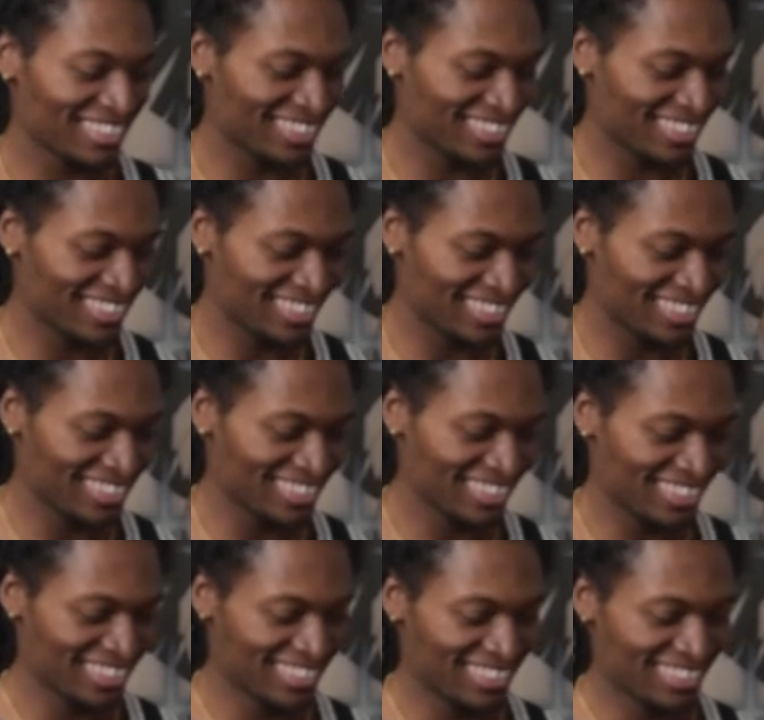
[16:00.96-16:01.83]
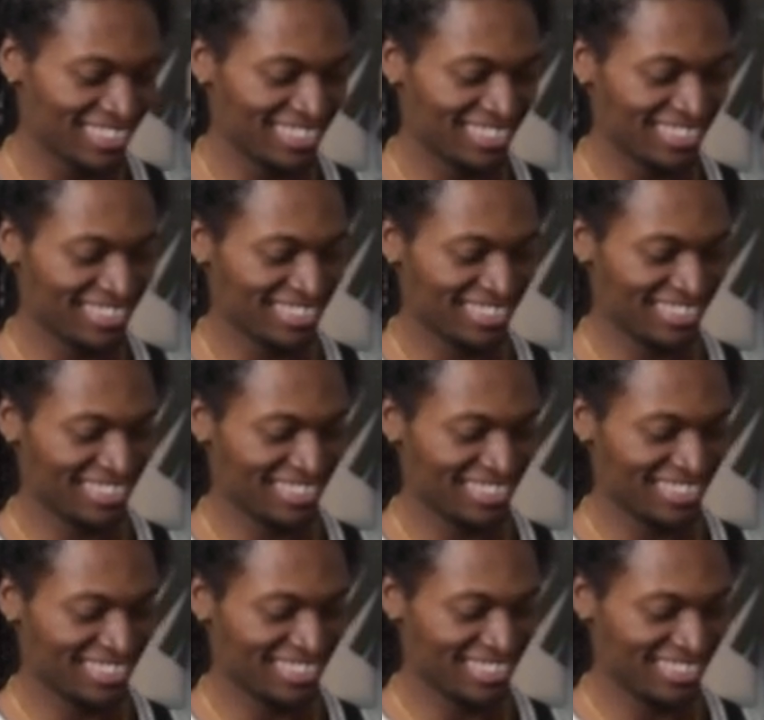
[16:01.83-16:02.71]

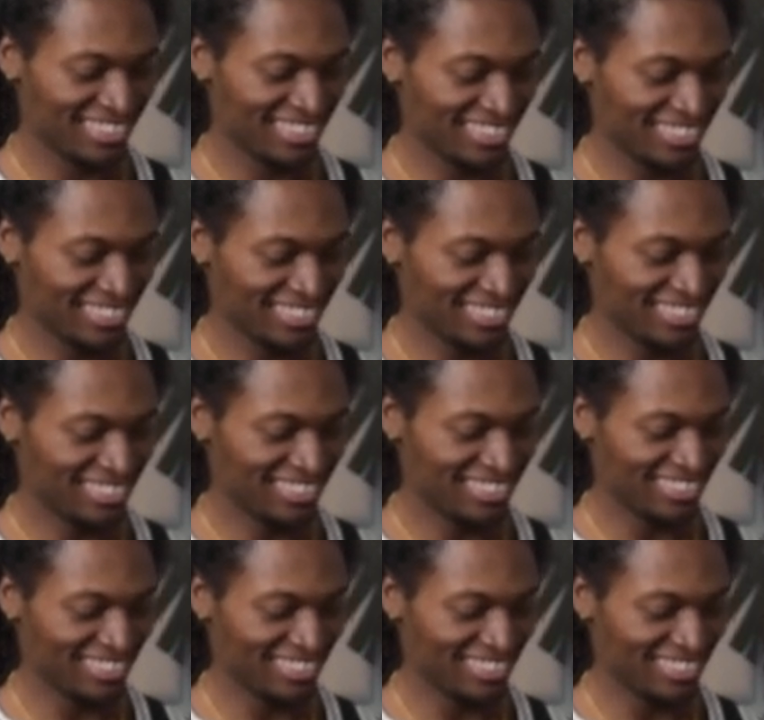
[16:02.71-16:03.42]
No words are spoken by the person on screen.